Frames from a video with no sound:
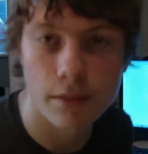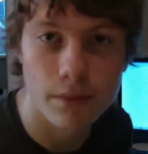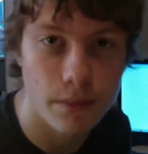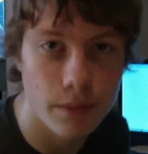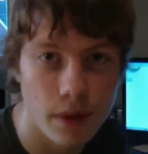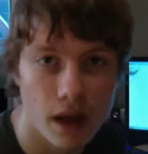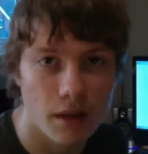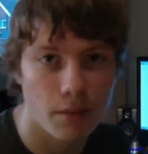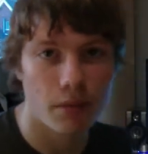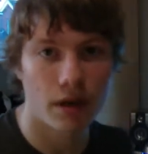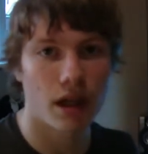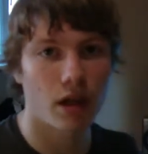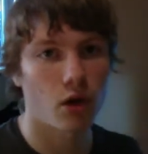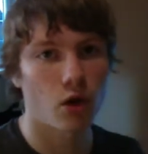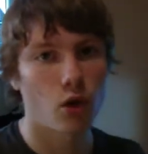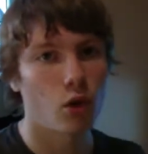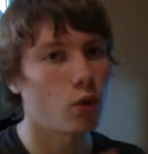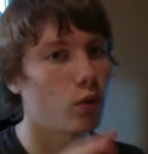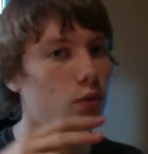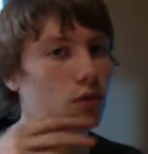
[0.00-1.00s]
and it being
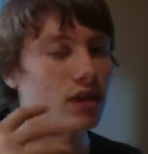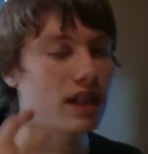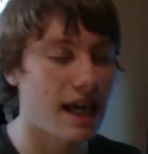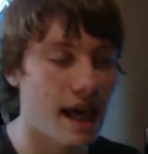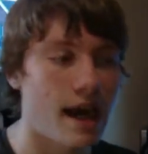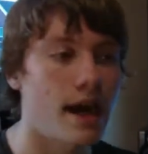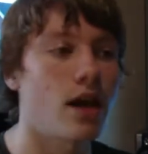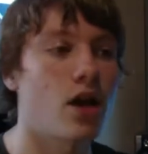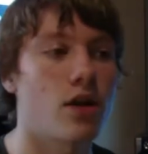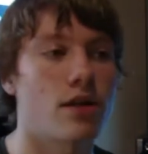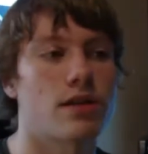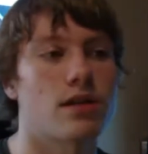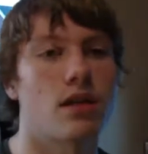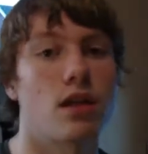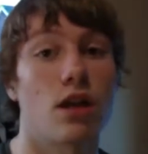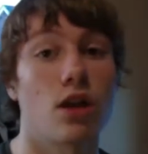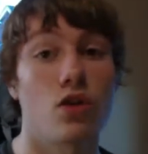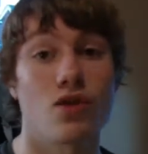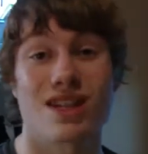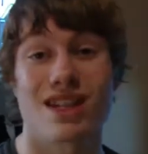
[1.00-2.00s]
all chaos
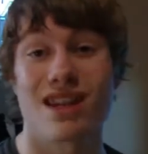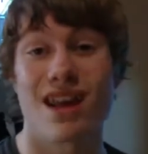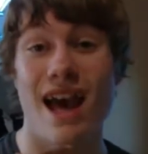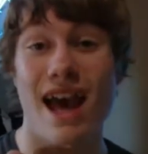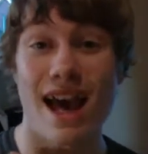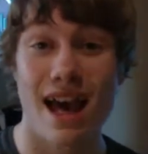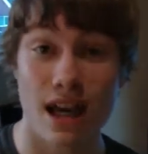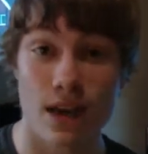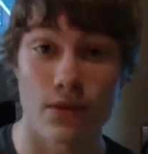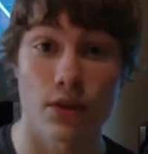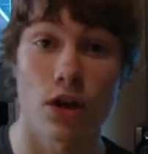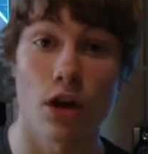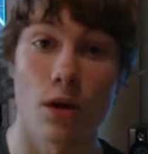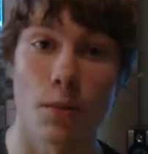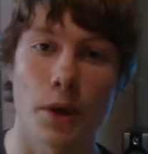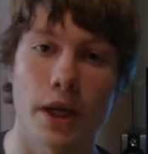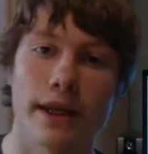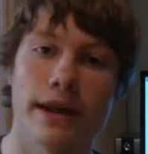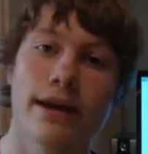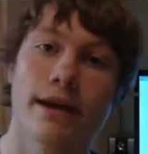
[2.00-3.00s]
and losing a hell of a lot
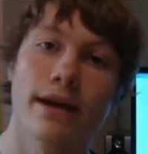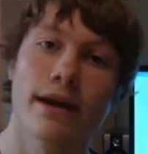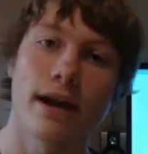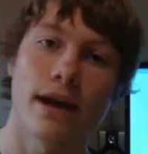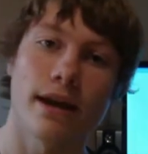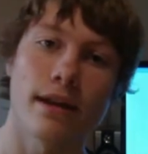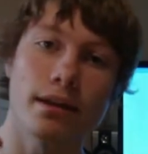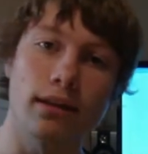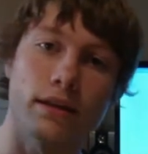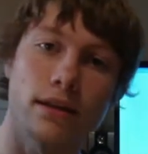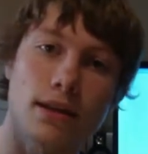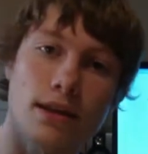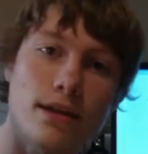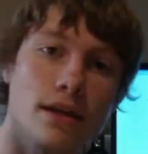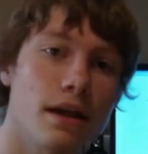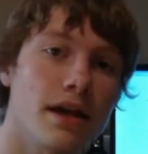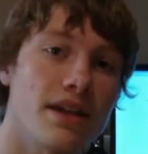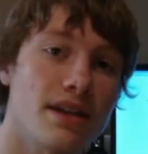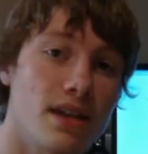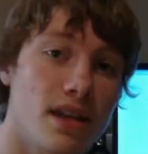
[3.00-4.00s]
of money, and this
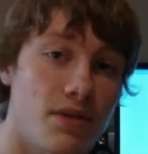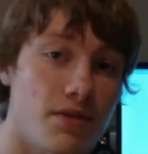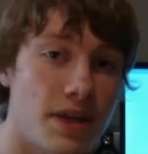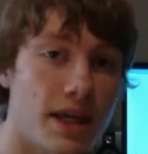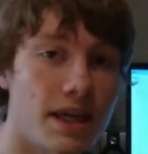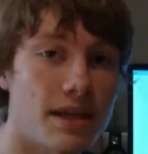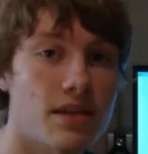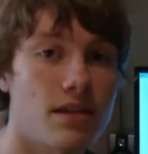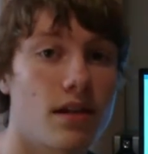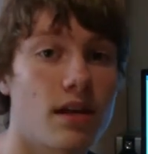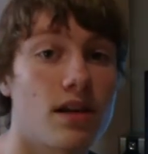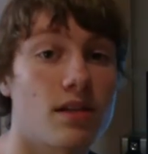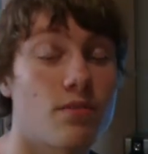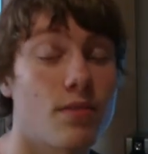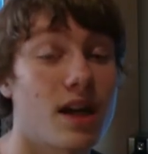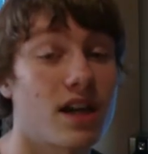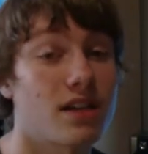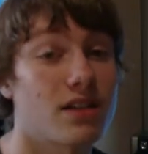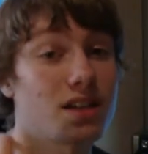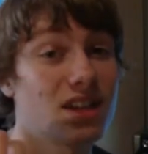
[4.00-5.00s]
guy, Stephen Hester, has
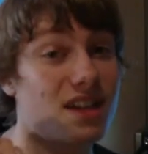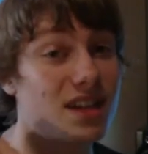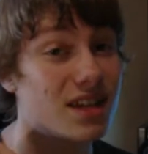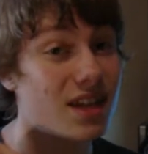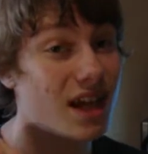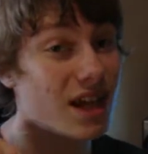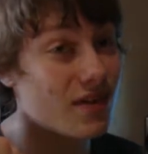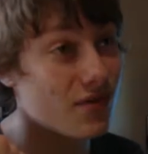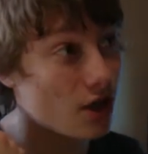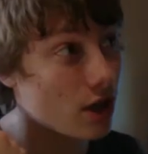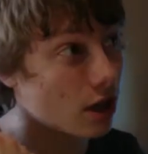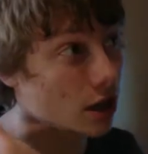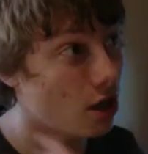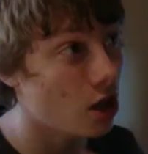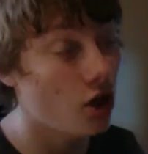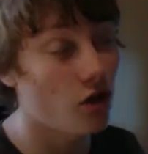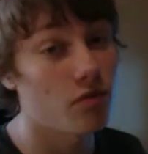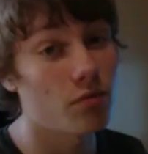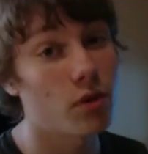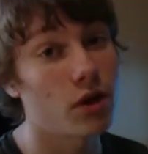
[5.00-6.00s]
managed to save a
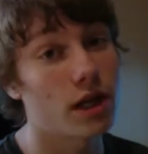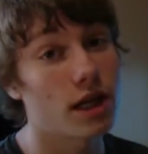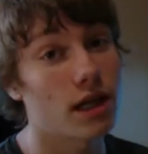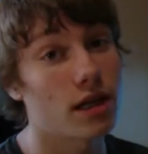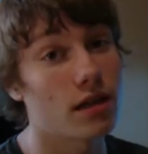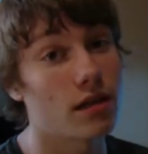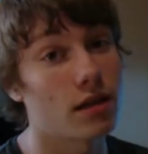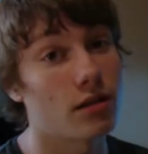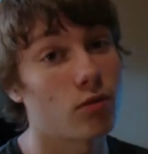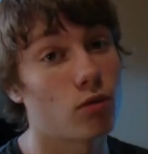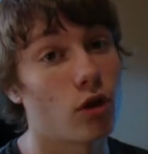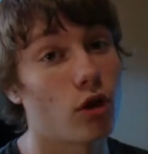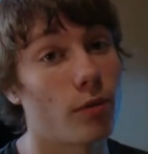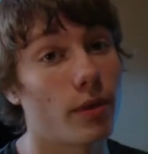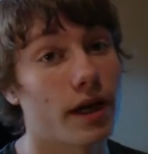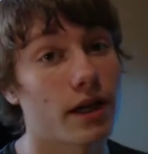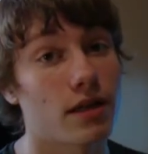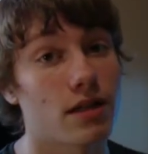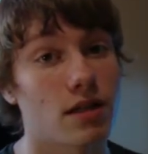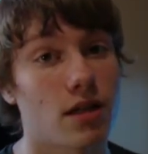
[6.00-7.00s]
lot of money in the Royal
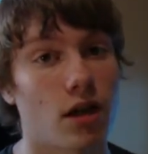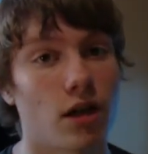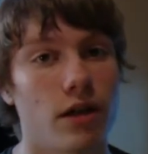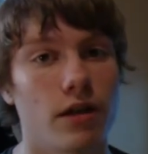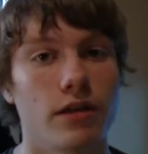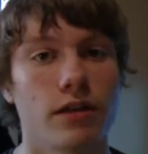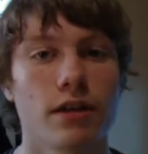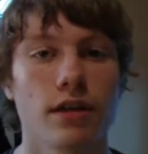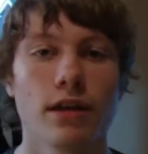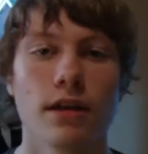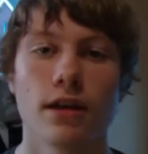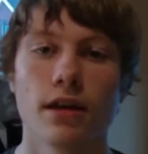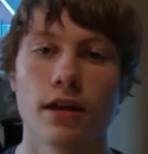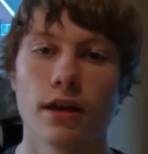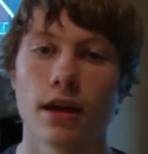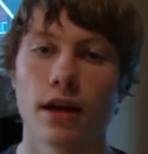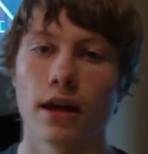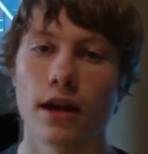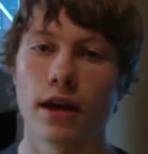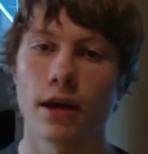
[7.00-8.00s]
Bank of Scotland,
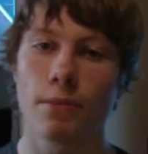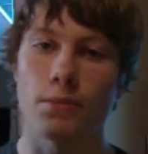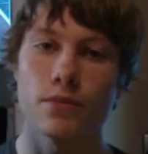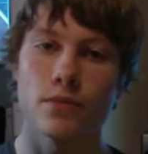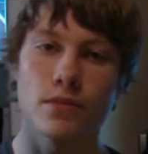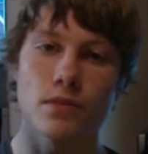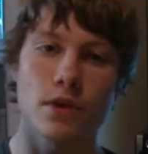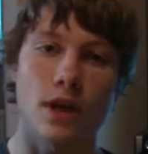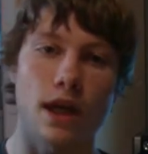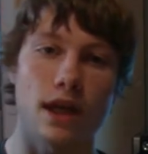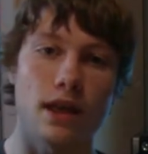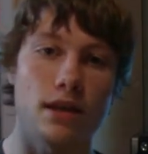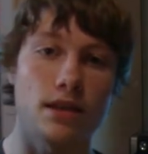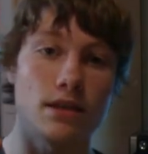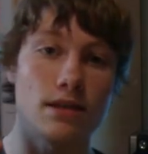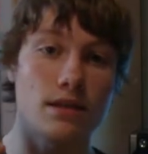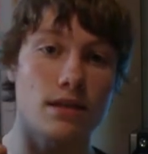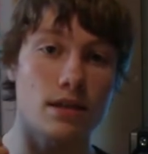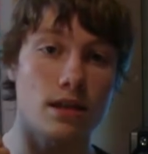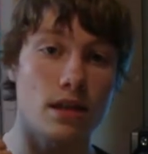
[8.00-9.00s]

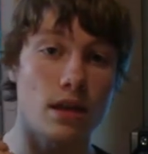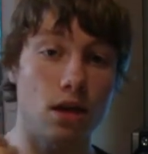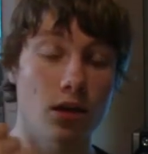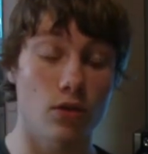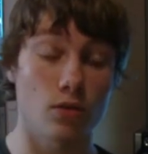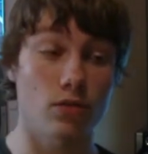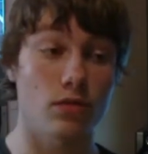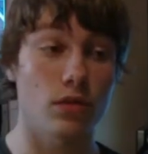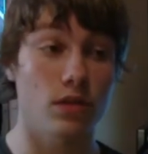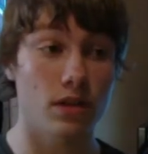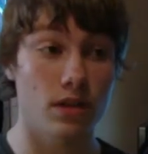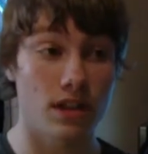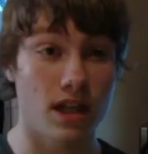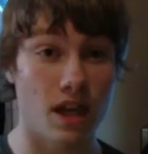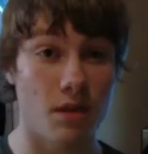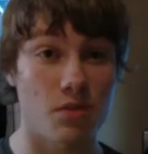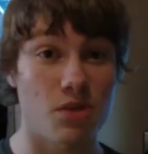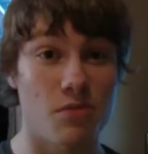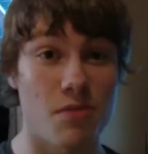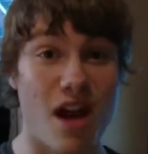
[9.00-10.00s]
and, you know,
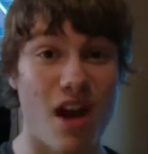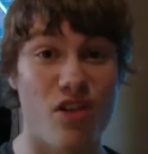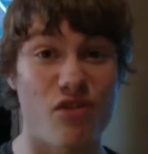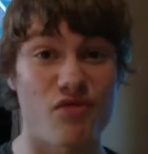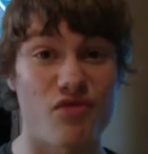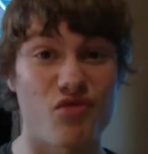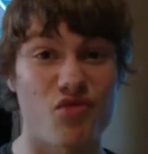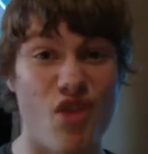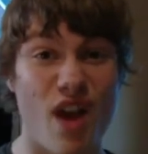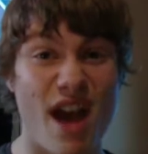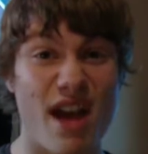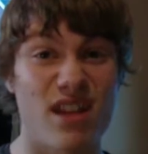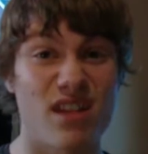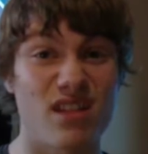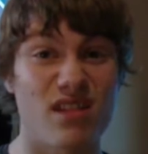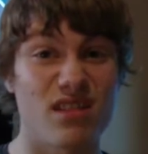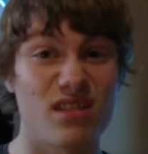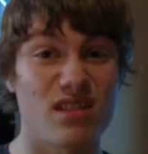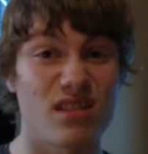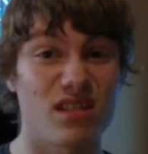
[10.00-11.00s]
kept him out of the red
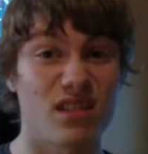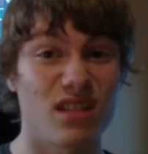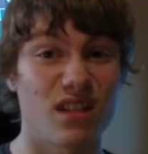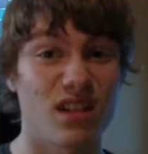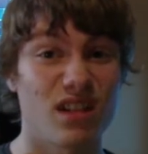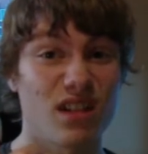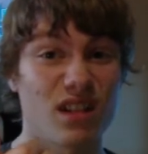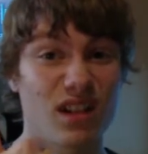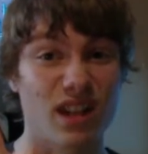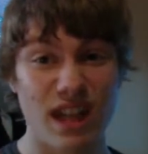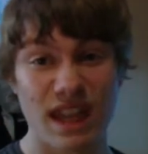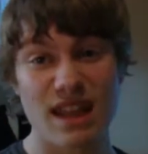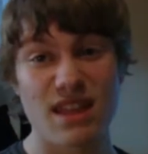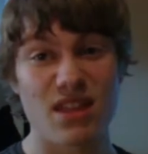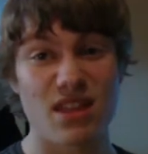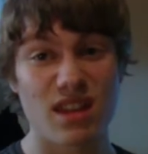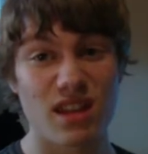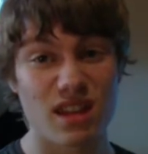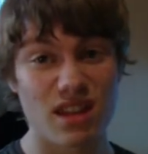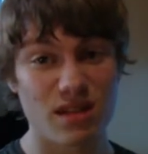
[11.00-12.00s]
and
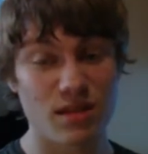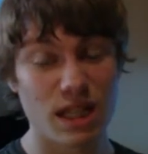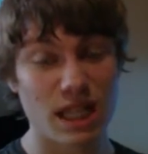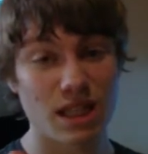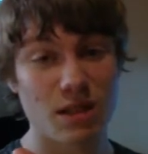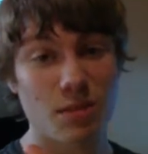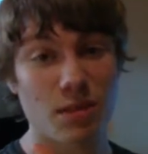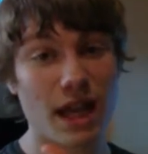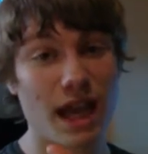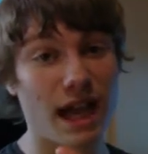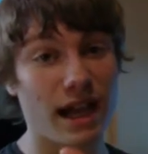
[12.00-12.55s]
in the